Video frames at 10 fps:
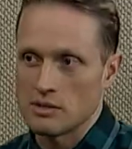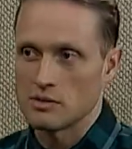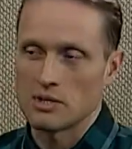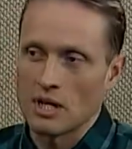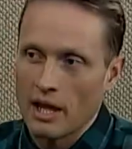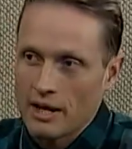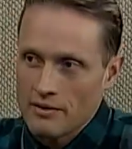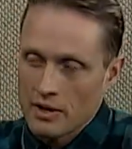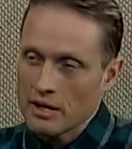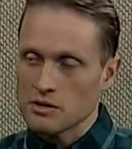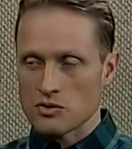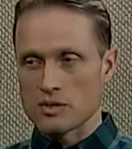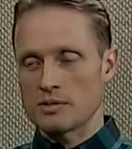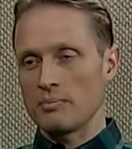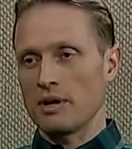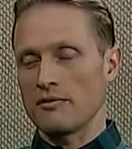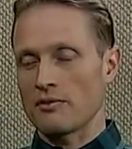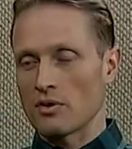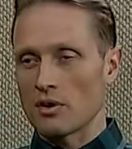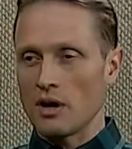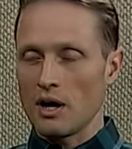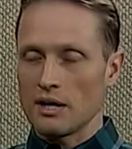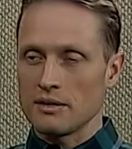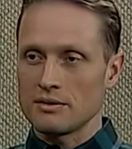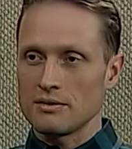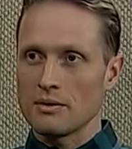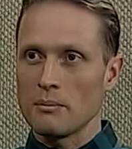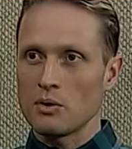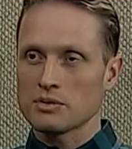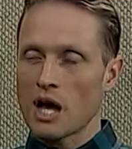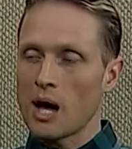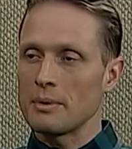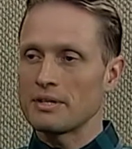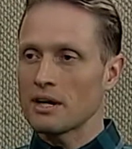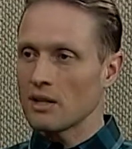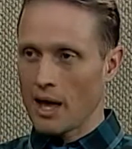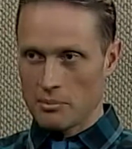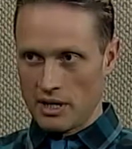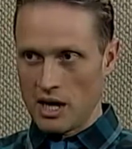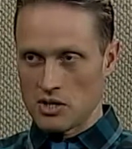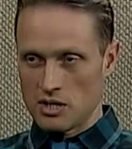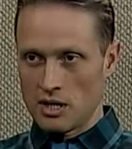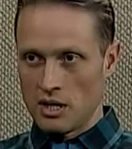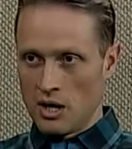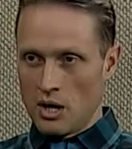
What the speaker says: It's used in a lot of different industries, but for the most common dental application,